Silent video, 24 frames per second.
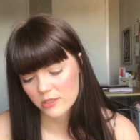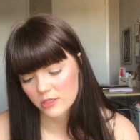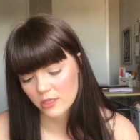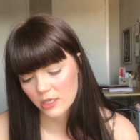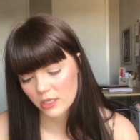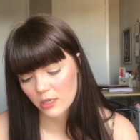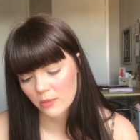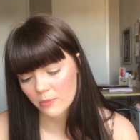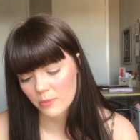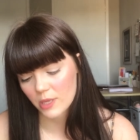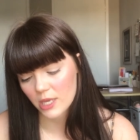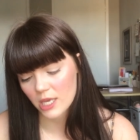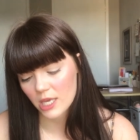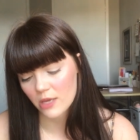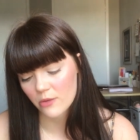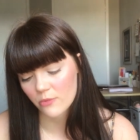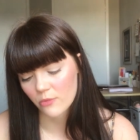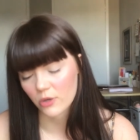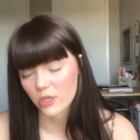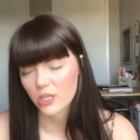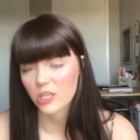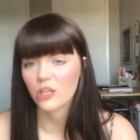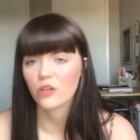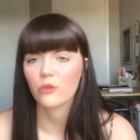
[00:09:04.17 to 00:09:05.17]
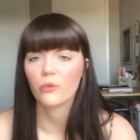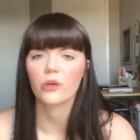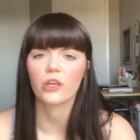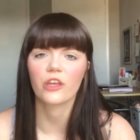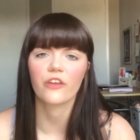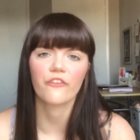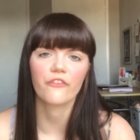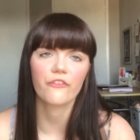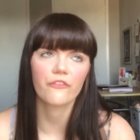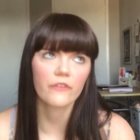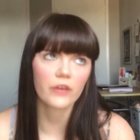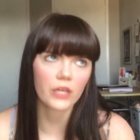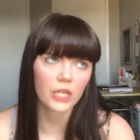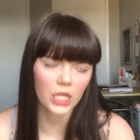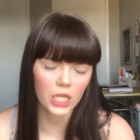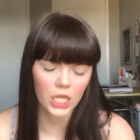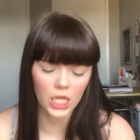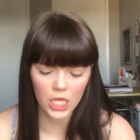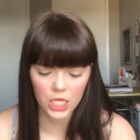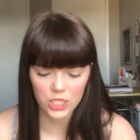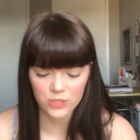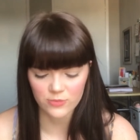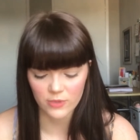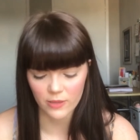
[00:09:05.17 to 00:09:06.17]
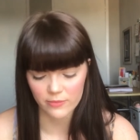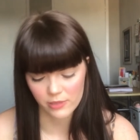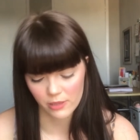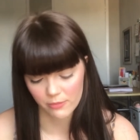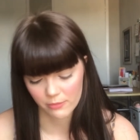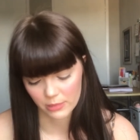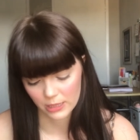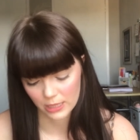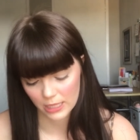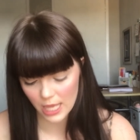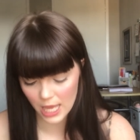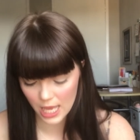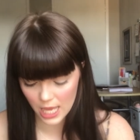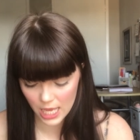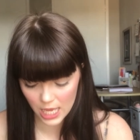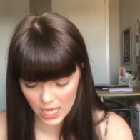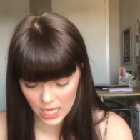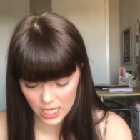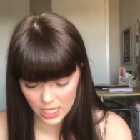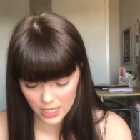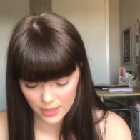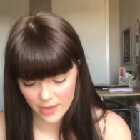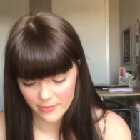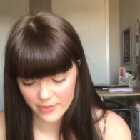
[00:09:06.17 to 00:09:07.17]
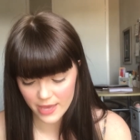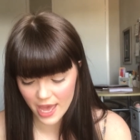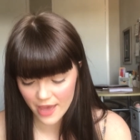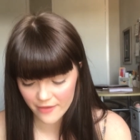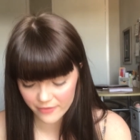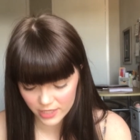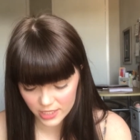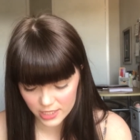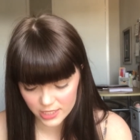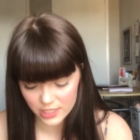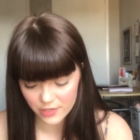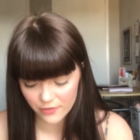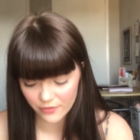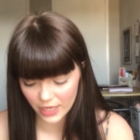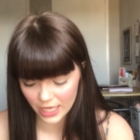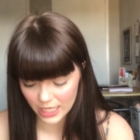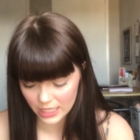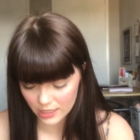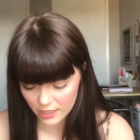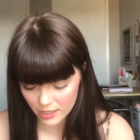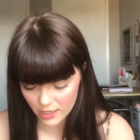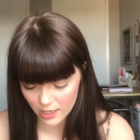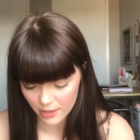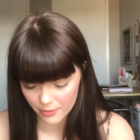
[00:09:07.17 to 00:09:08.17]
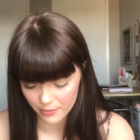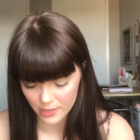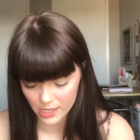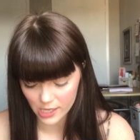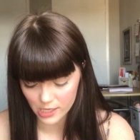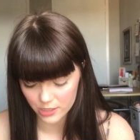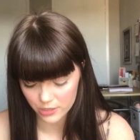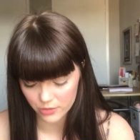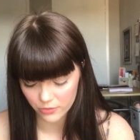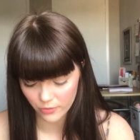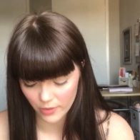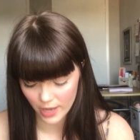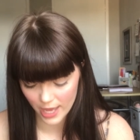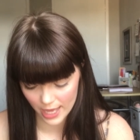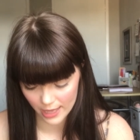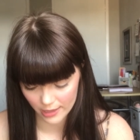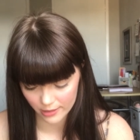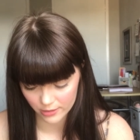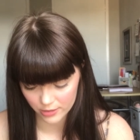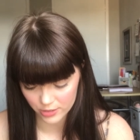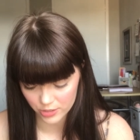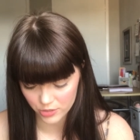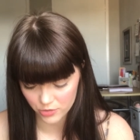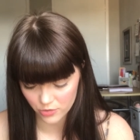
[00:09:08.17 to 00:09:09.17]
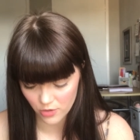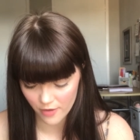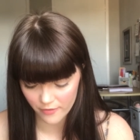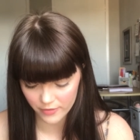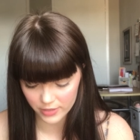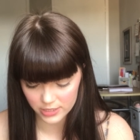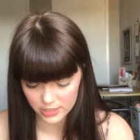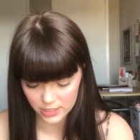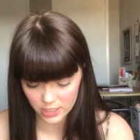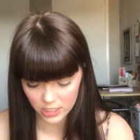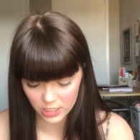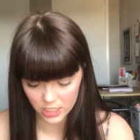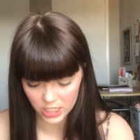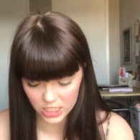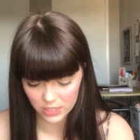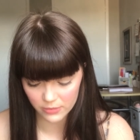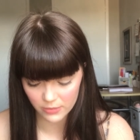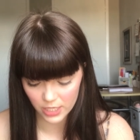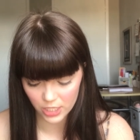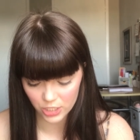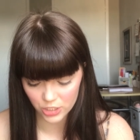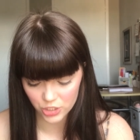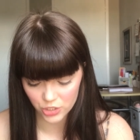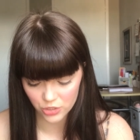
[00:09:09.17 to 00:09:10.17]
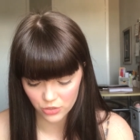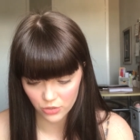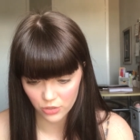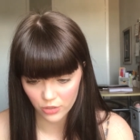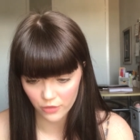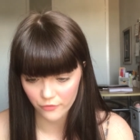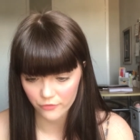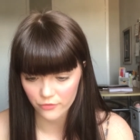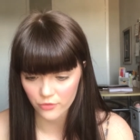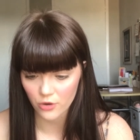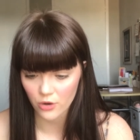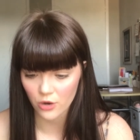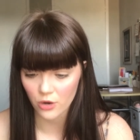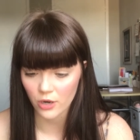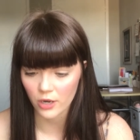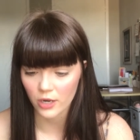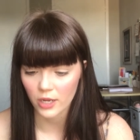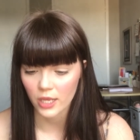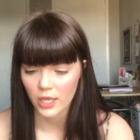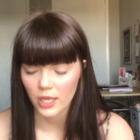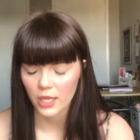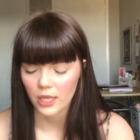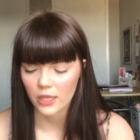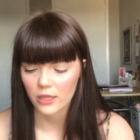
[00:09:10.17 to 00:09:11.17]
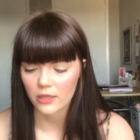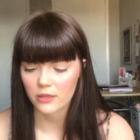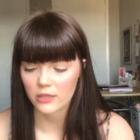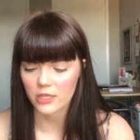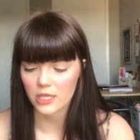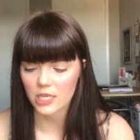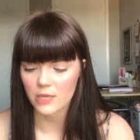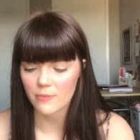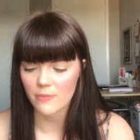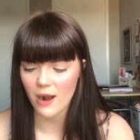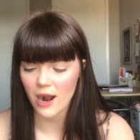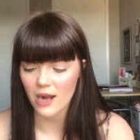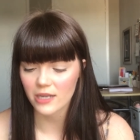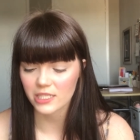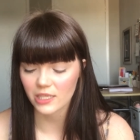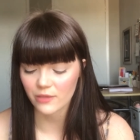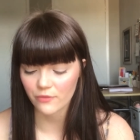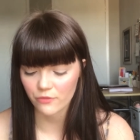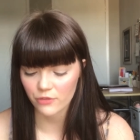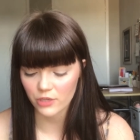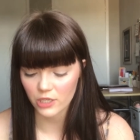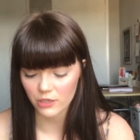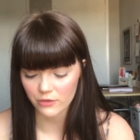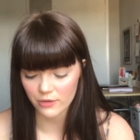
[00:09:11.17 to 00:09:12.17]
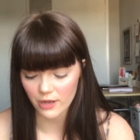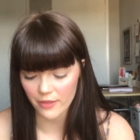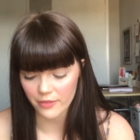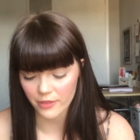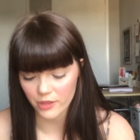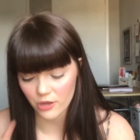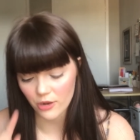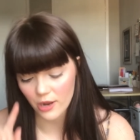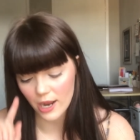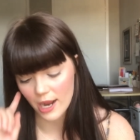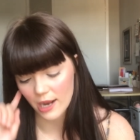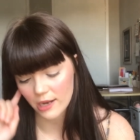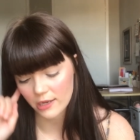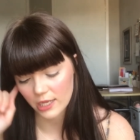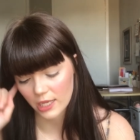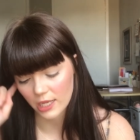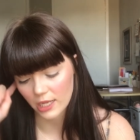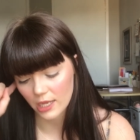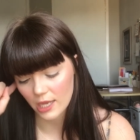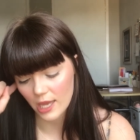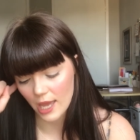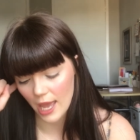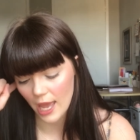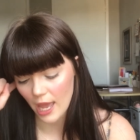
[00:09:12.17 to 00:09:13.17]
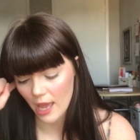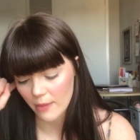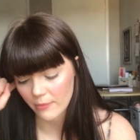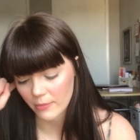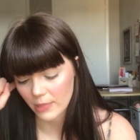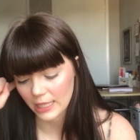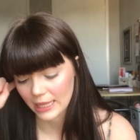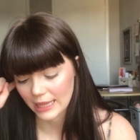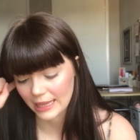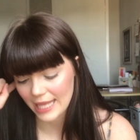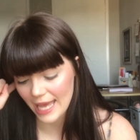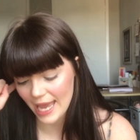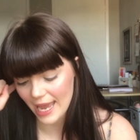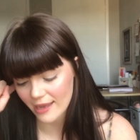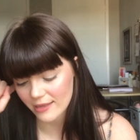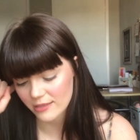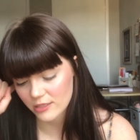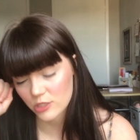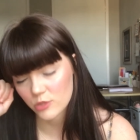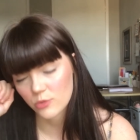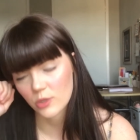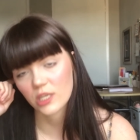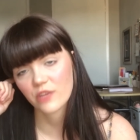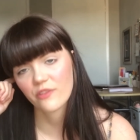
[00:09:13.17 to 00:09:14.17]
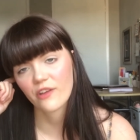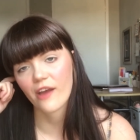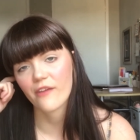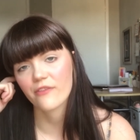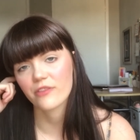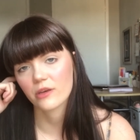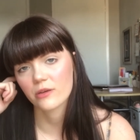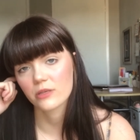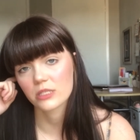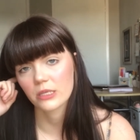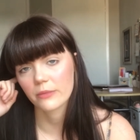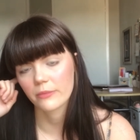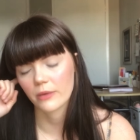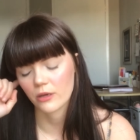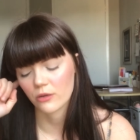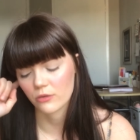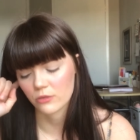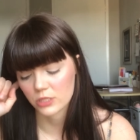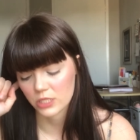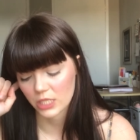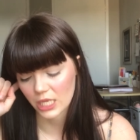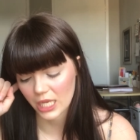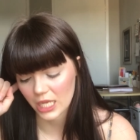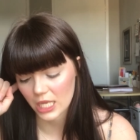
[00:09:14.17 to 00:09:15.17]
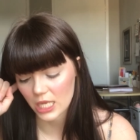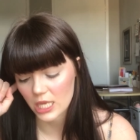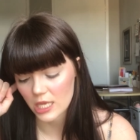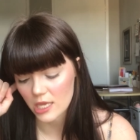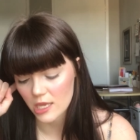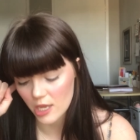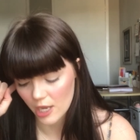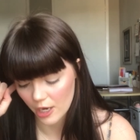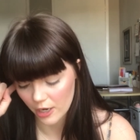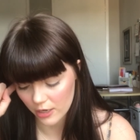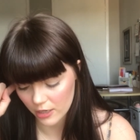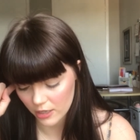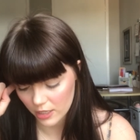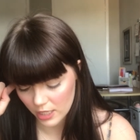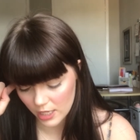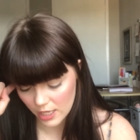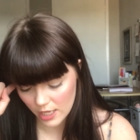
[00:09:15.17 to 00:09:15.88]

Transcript: is going to be, what year will you finish, blah blah blah. Evidence of income as well, so obviously you need to make sure for the part-time fee grant that you're earning less than £25,000 a year.